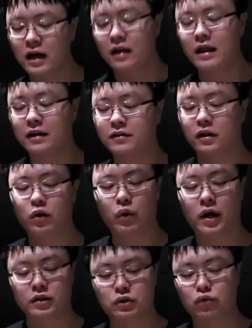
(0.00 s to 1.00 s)
that center
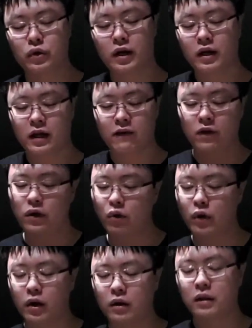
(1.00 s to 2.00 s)
weight is really giving you
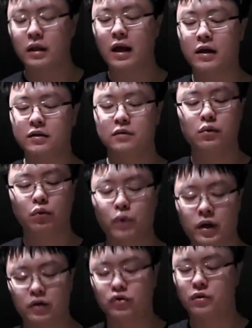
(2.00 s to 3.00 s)
a nice
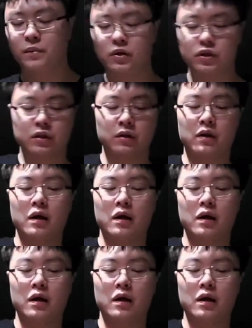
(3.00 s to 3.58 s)
weight distribution